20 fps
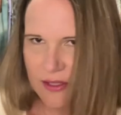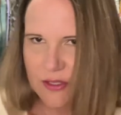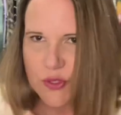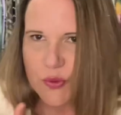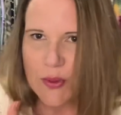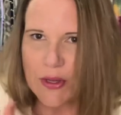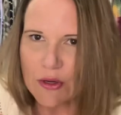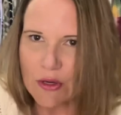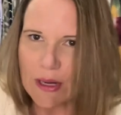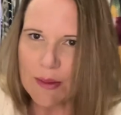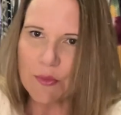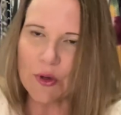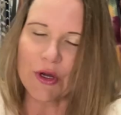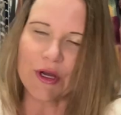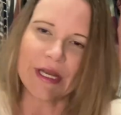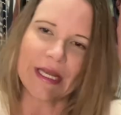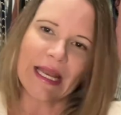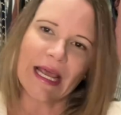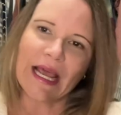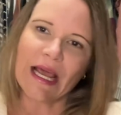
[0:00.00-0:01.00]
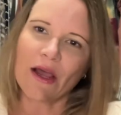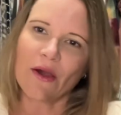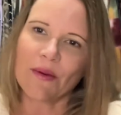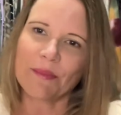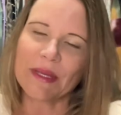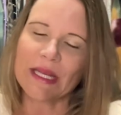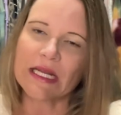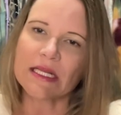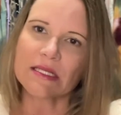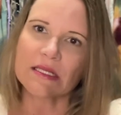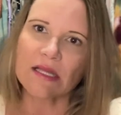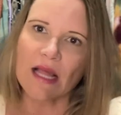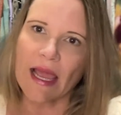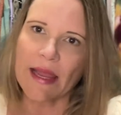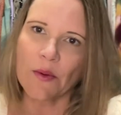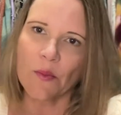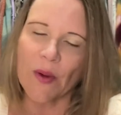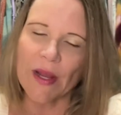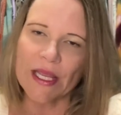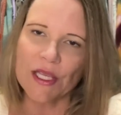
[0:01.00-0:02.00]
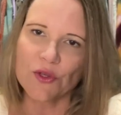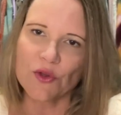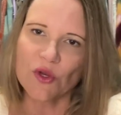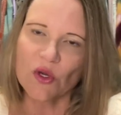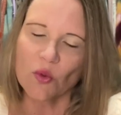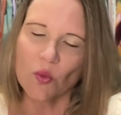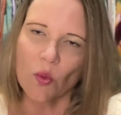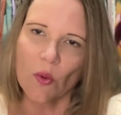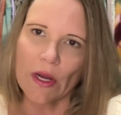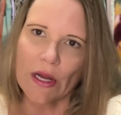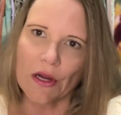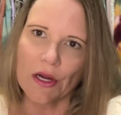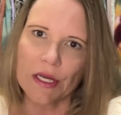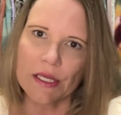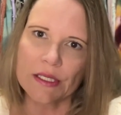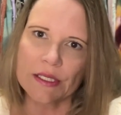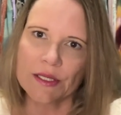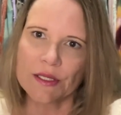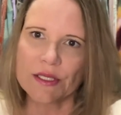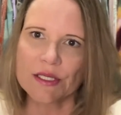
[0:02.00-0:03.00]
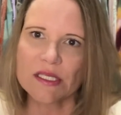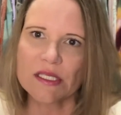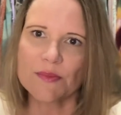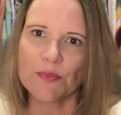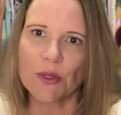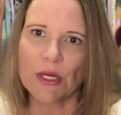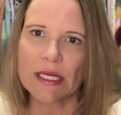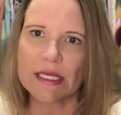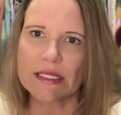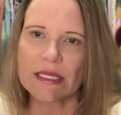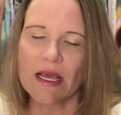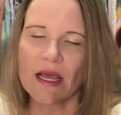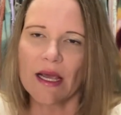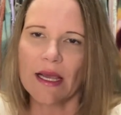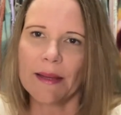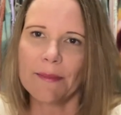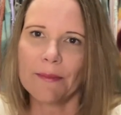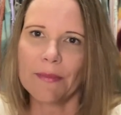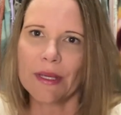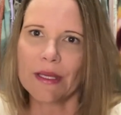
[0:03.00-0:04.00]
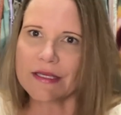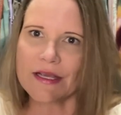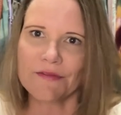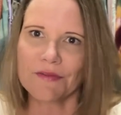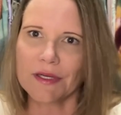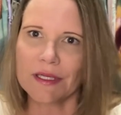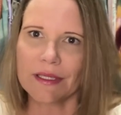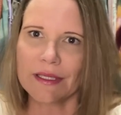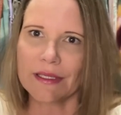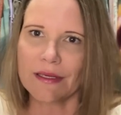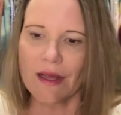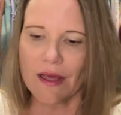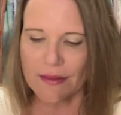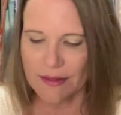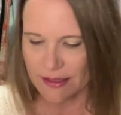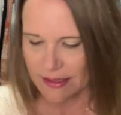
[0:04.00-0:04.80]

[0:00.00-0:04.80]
sweater I'm wearing now, I mean, it's lightweight. You could wear it in the springtime, but definitely not the